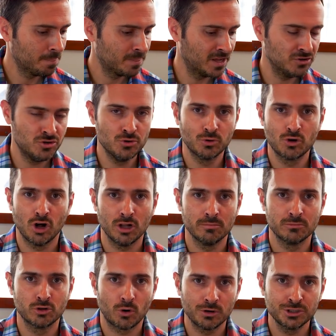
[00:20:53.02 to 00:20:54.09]
They do call
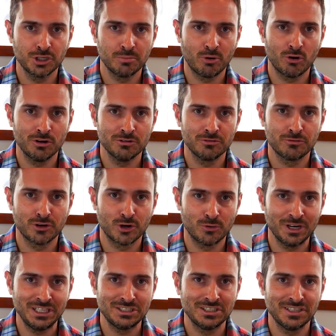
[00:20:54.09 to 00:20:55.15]
them torture boards for a
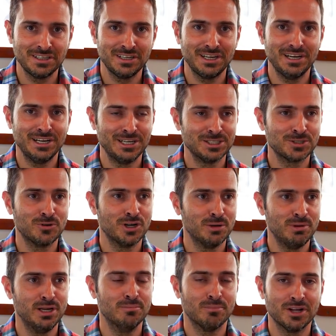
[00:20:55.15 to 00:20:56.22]
reason. It is going to
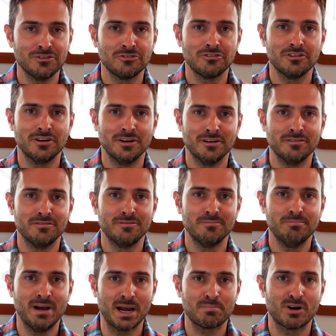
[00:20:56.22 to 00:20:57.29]
be months of
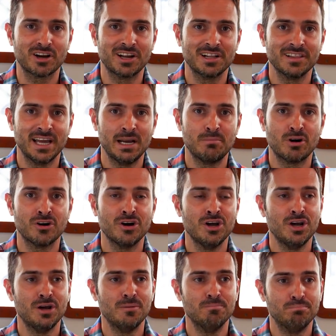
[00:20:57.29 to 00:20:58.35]
backbreaking labor,
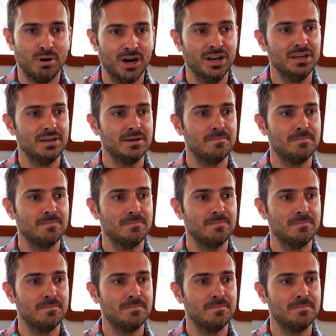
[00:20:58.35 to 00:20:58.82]
but